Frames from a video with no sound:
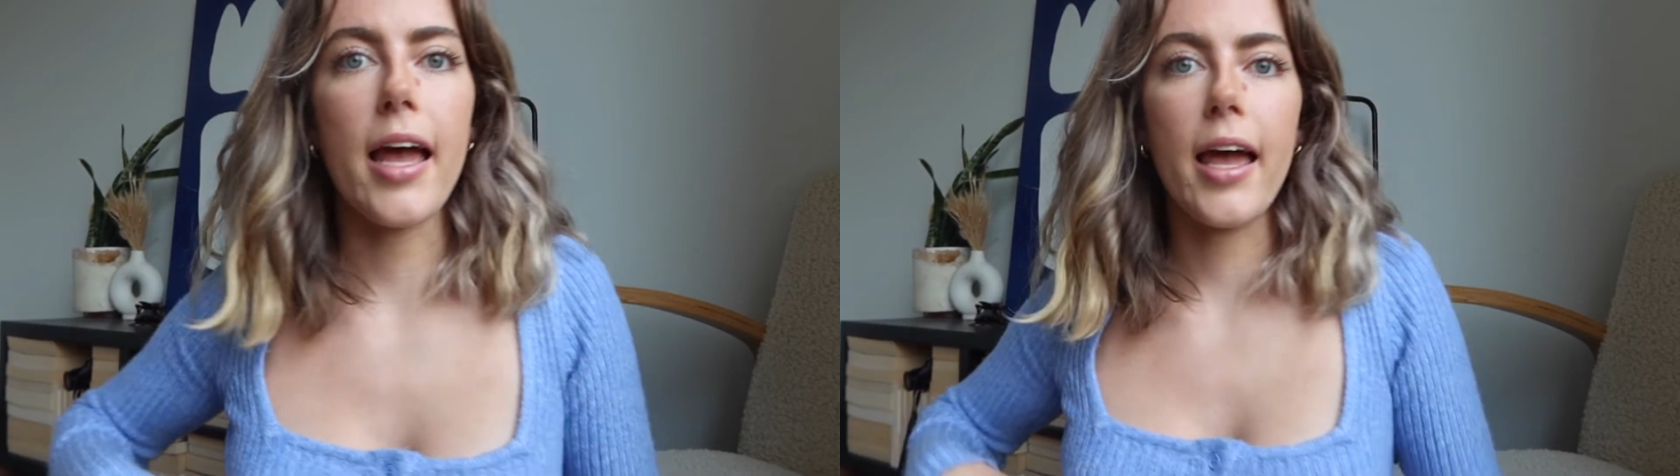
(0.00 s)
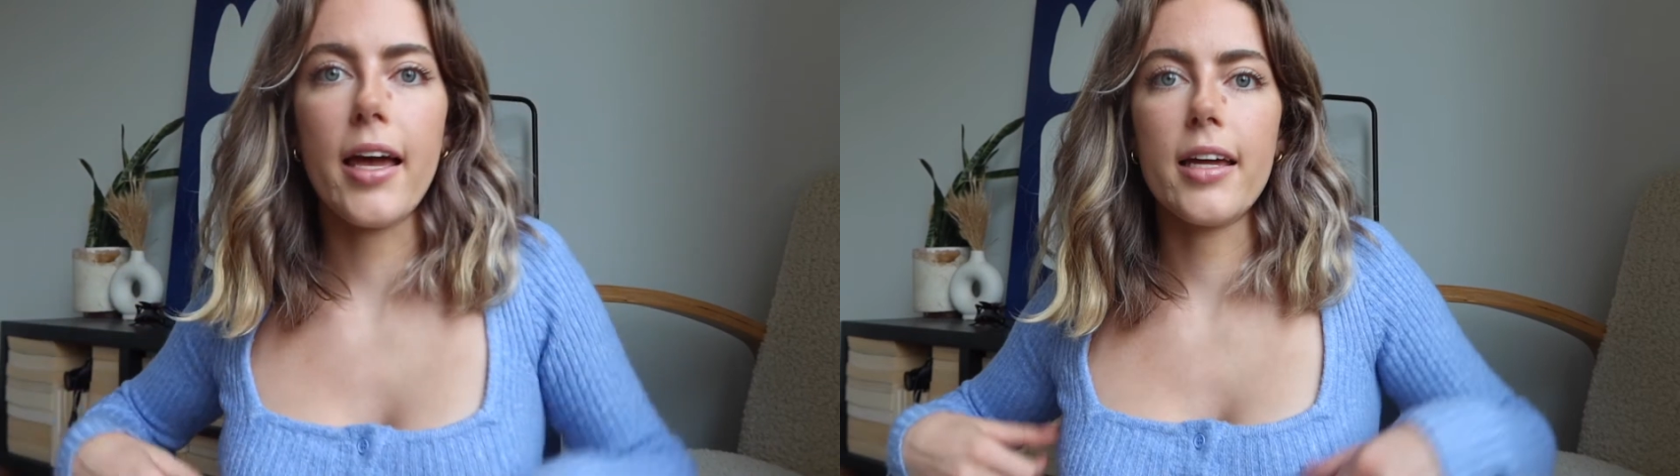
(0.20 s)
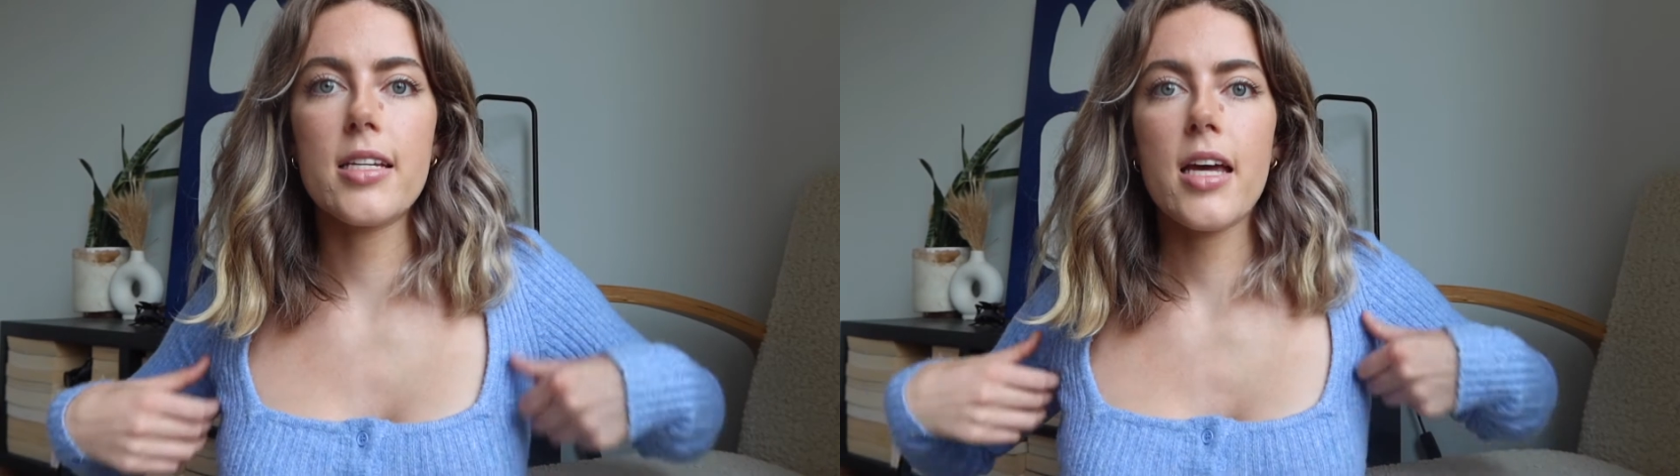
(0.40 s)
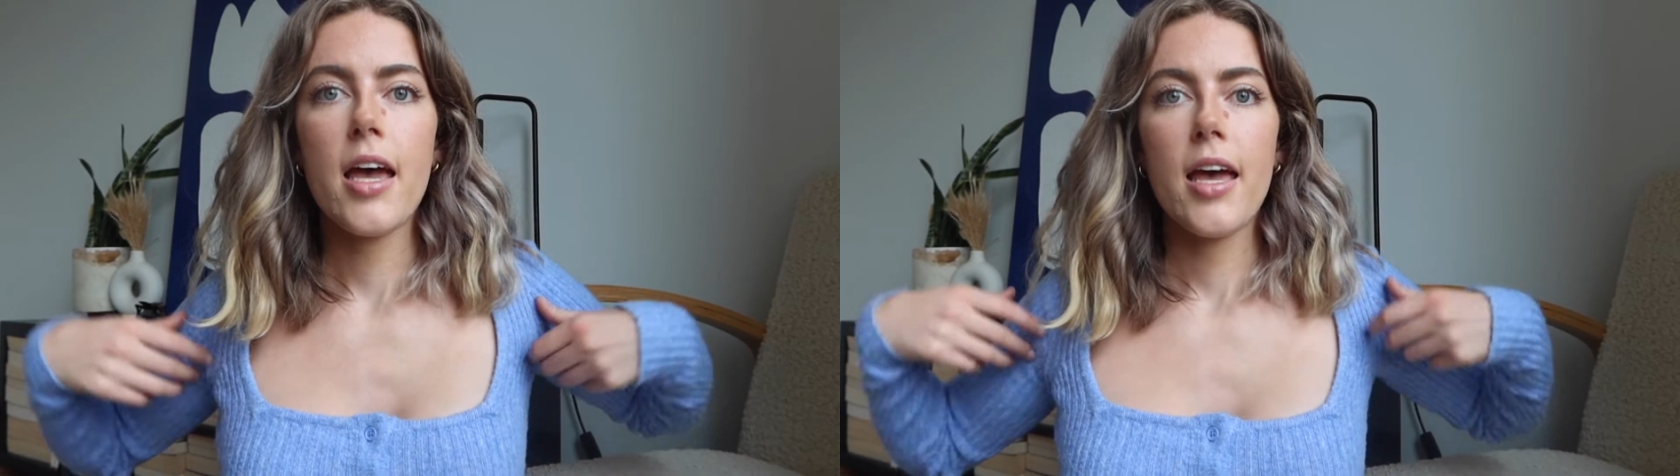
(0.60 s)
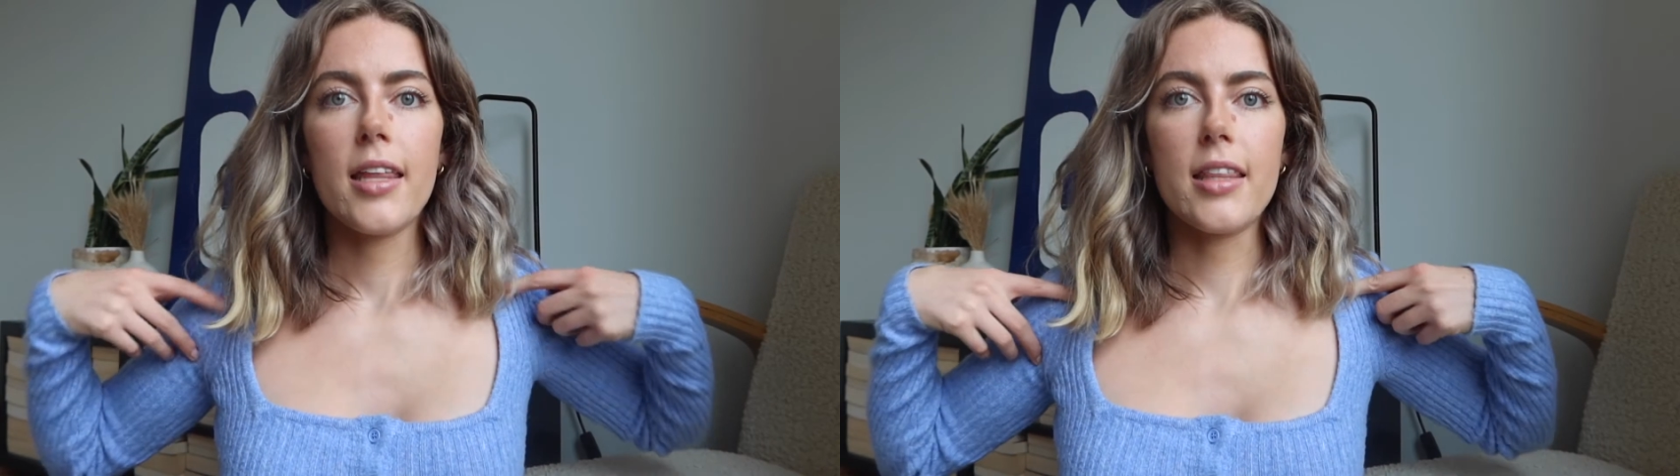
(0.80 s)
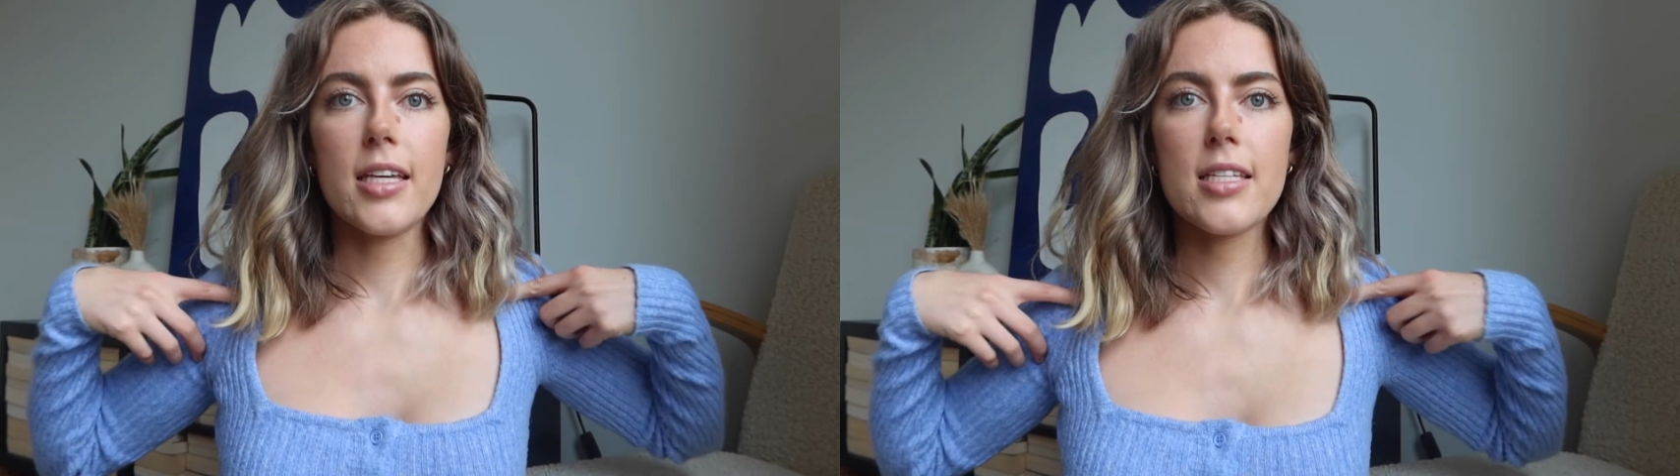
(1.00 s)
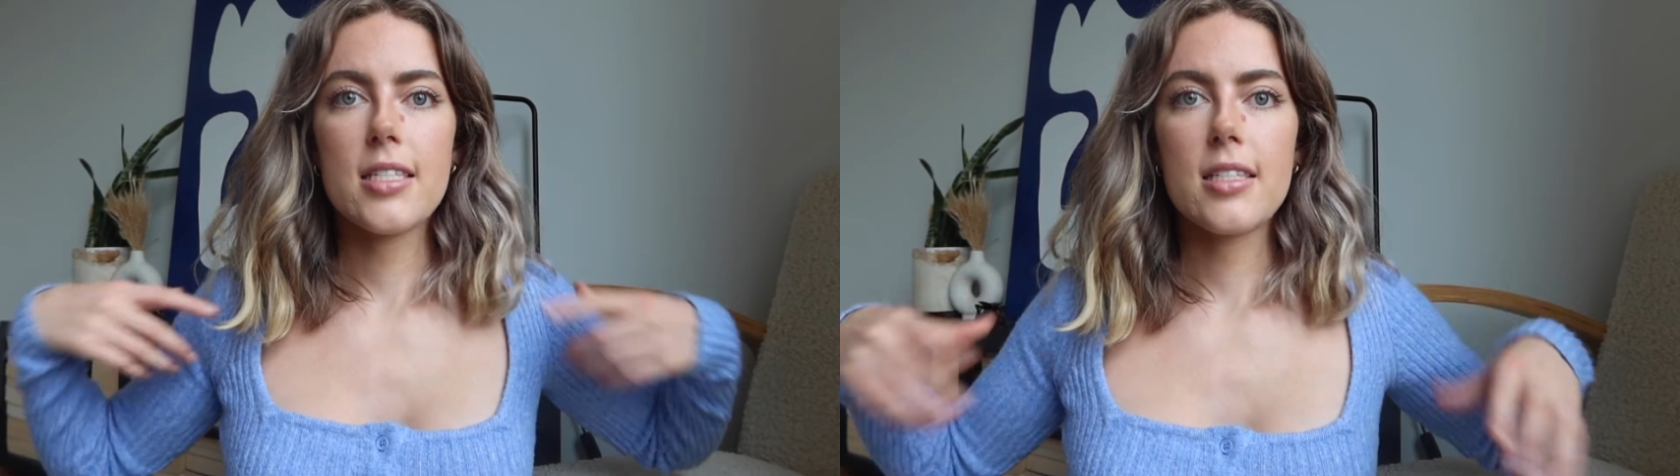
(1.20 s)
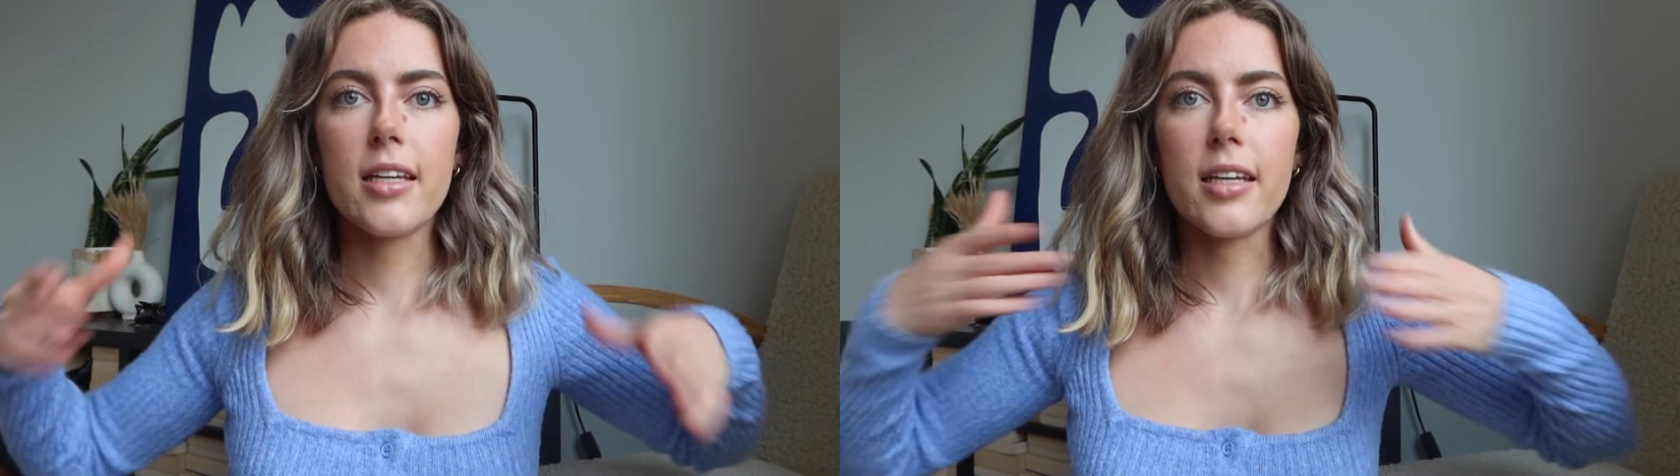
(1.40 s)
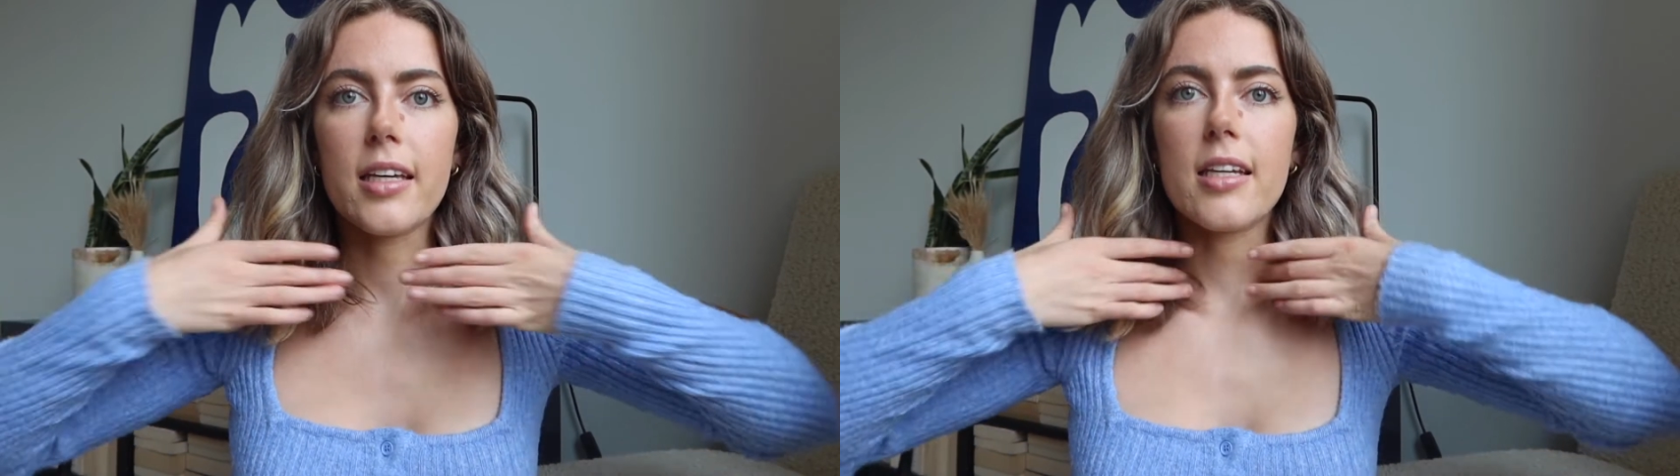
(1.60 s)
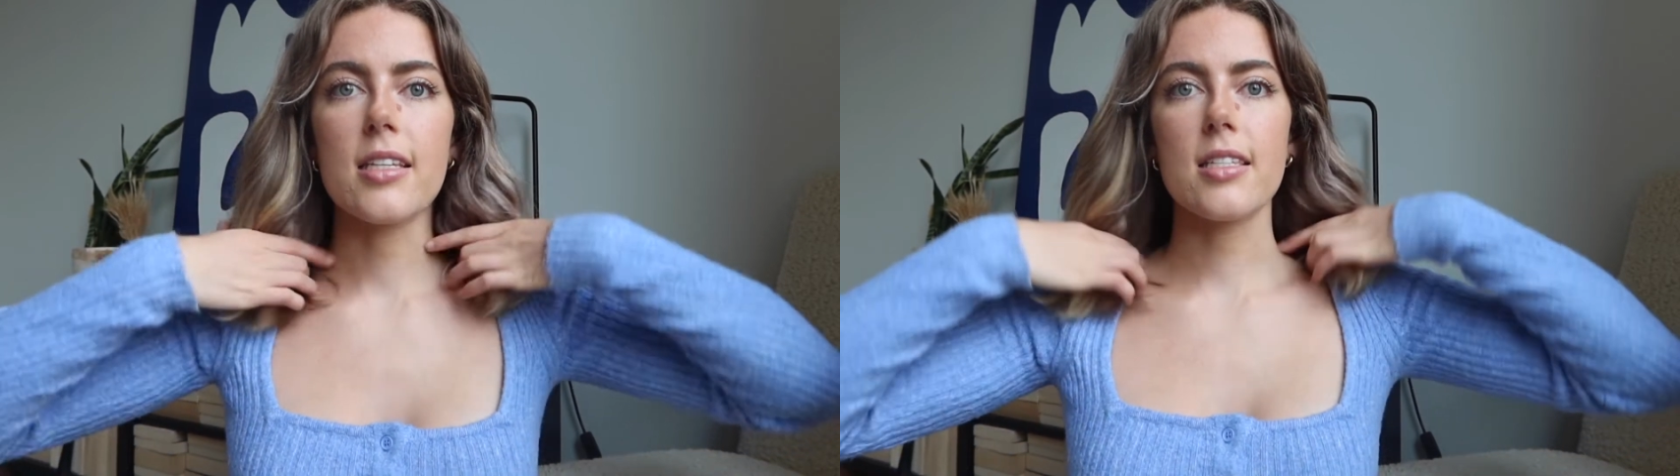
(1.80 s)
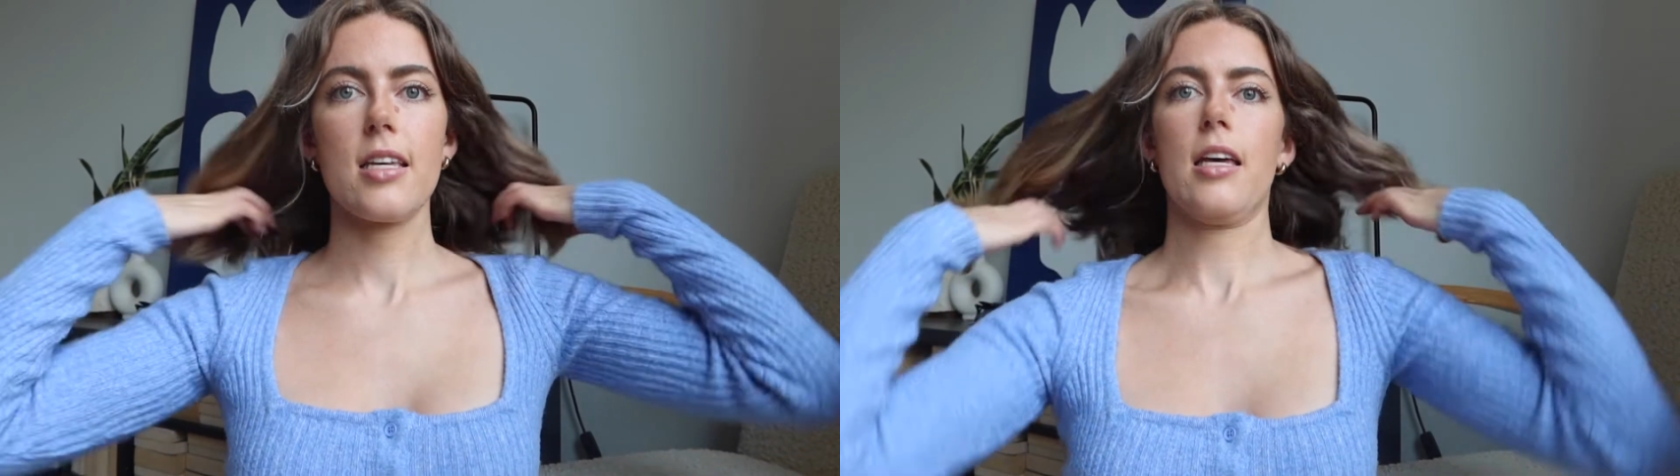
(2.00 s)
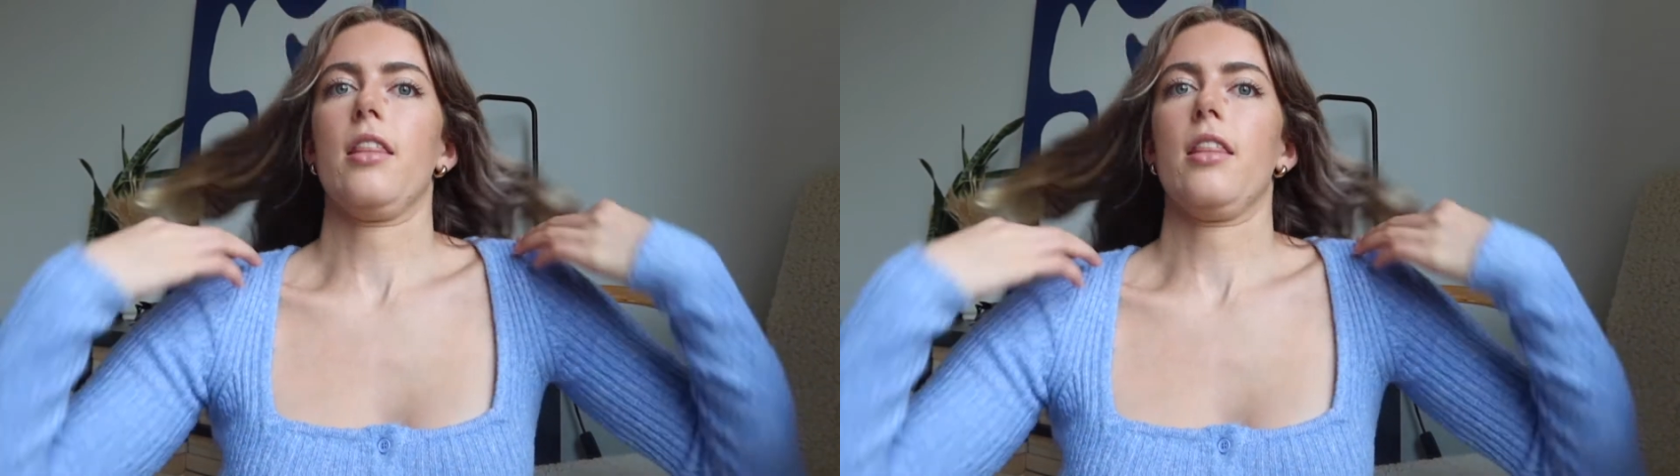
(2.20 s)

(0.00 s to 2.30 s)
and this is